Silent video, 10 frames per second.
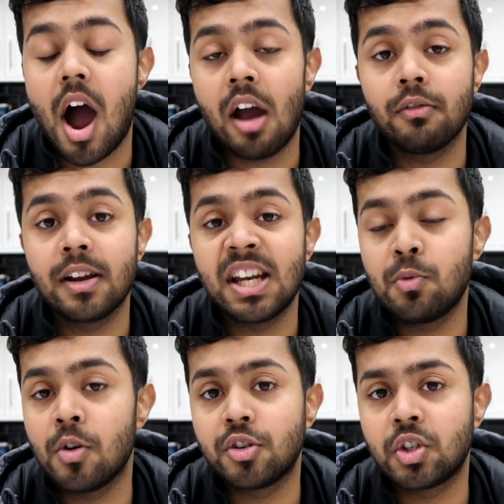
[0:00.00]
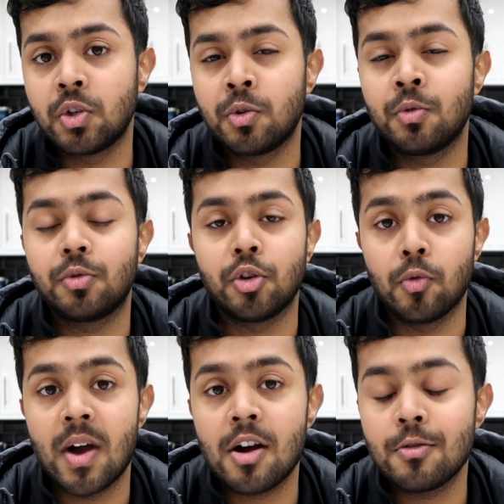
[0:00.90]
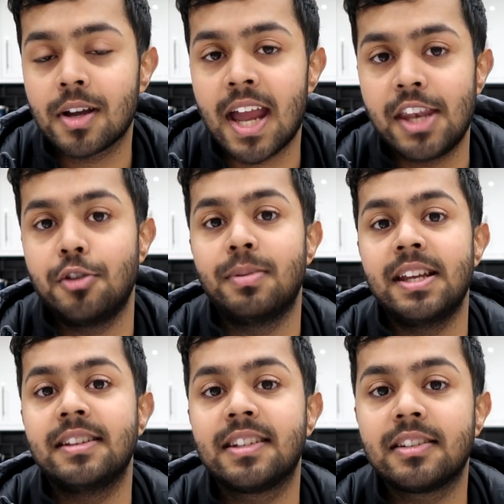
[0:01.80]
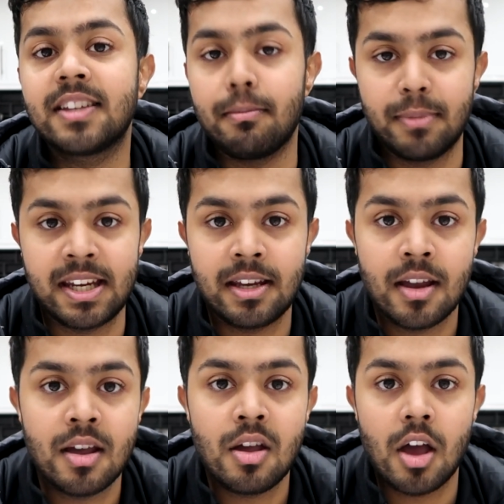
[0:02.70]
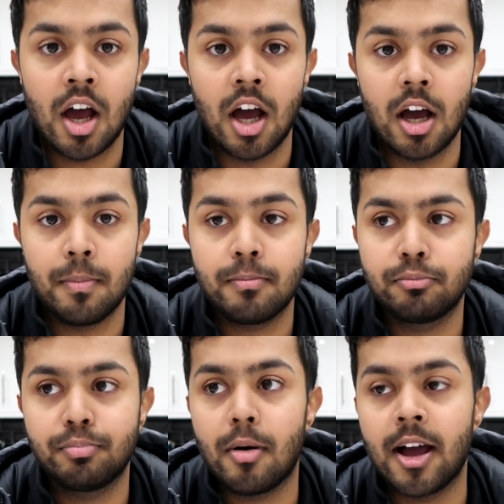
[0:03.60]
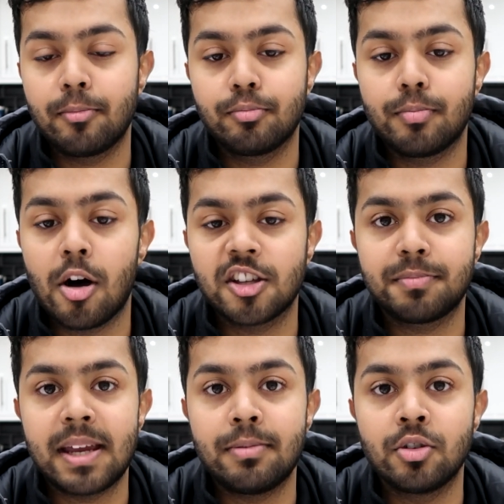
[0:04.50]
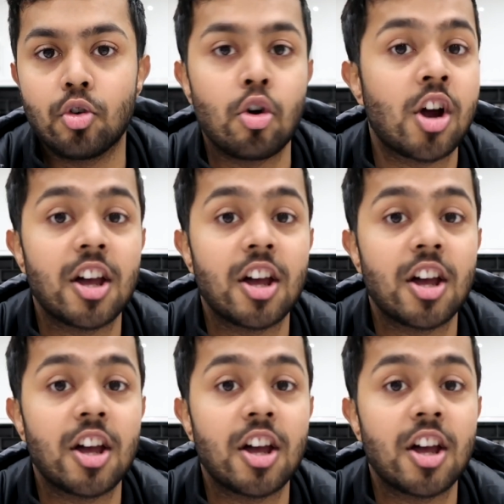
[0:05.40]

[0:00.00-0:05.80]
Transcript: I really want to do well, can you please set me past papers or